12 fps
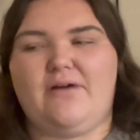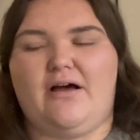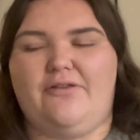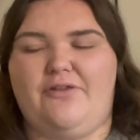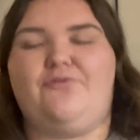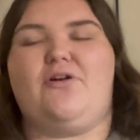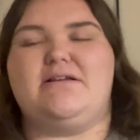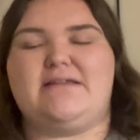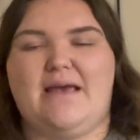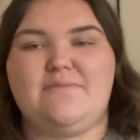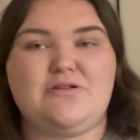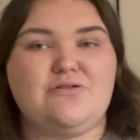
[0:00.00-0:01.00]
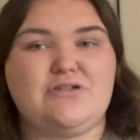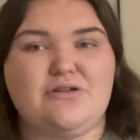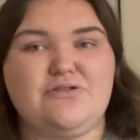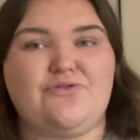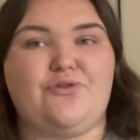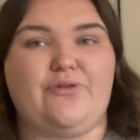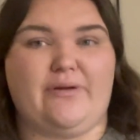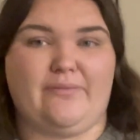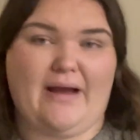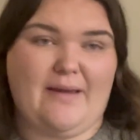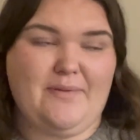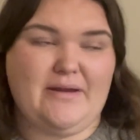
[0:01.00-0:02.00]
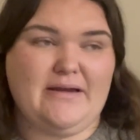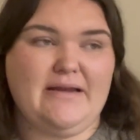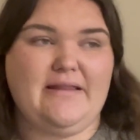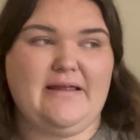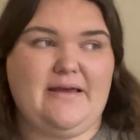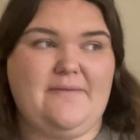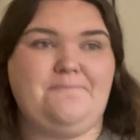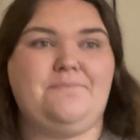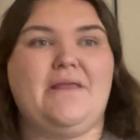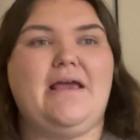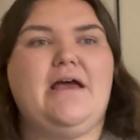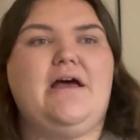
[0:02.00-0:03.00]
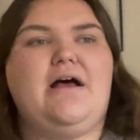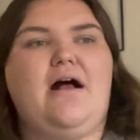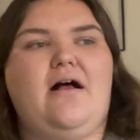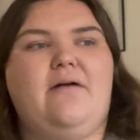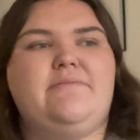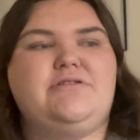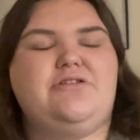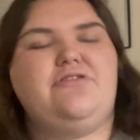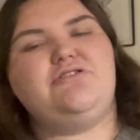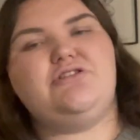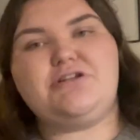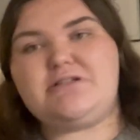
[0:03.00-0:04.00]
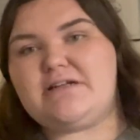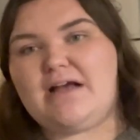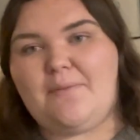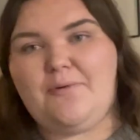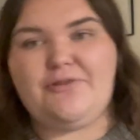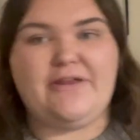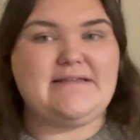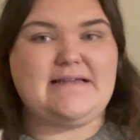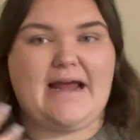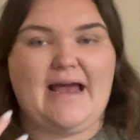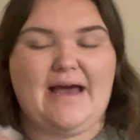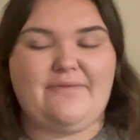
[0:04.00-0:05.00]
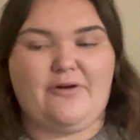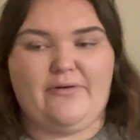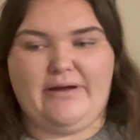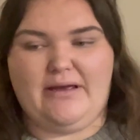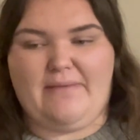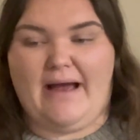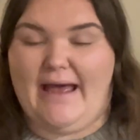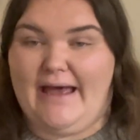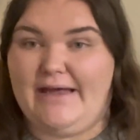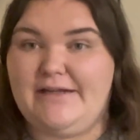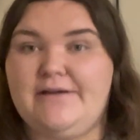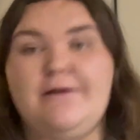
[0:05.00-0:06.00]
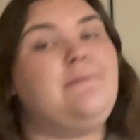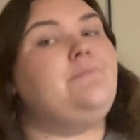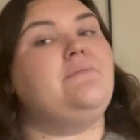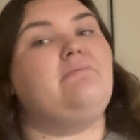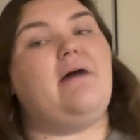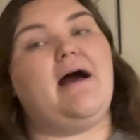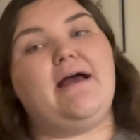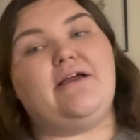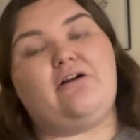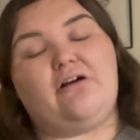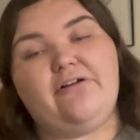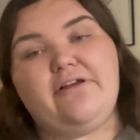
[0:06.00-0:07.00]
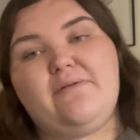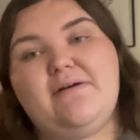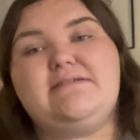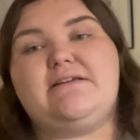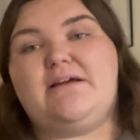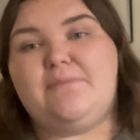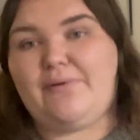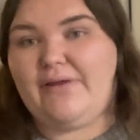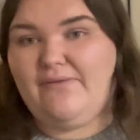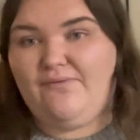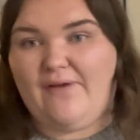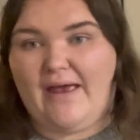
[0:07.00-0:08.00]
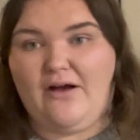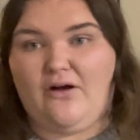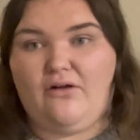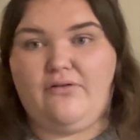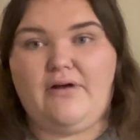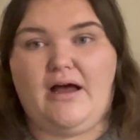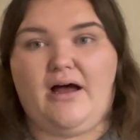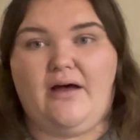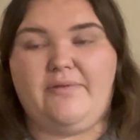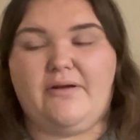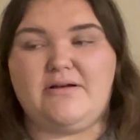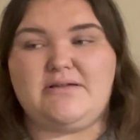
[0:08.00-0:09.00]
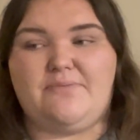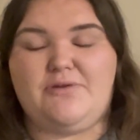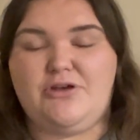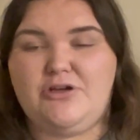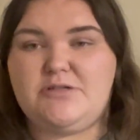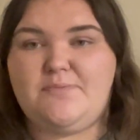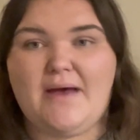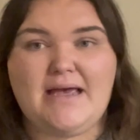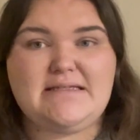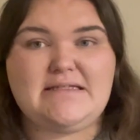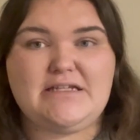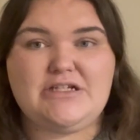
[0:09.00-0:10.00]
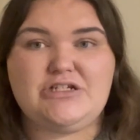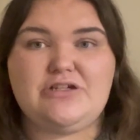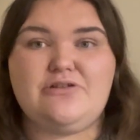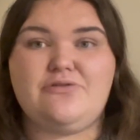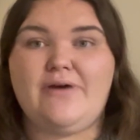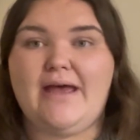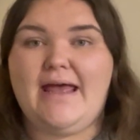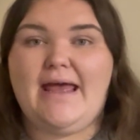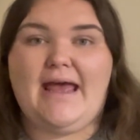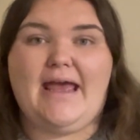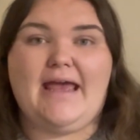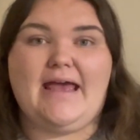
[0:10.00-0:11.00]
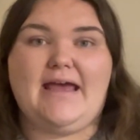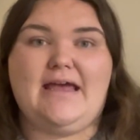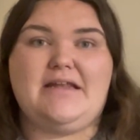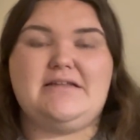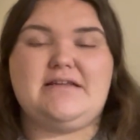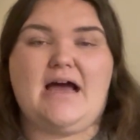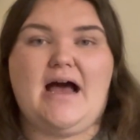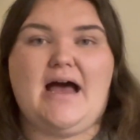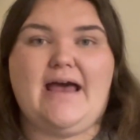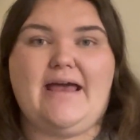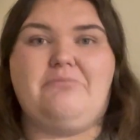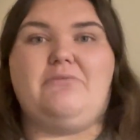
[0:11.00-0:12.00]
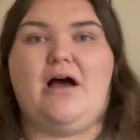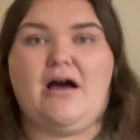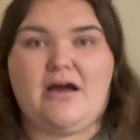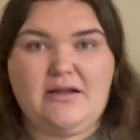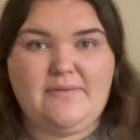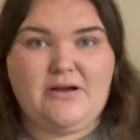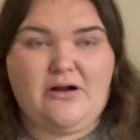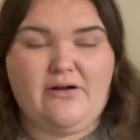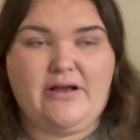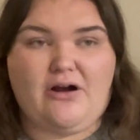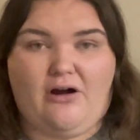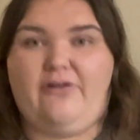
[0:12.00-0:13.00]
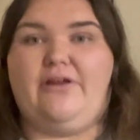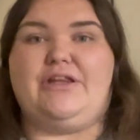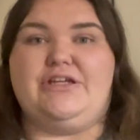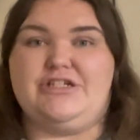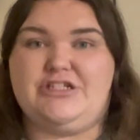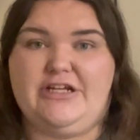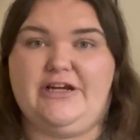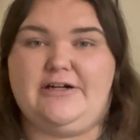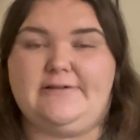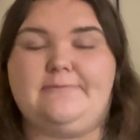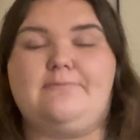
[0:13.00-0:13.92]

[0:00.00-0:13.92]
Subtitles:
the frost came too soon to fully ripen them. So those are just a couple things that I have going in my head. My garlic was a complete fail. There was a huge pest issue, and I am not going to be growing garlic this year.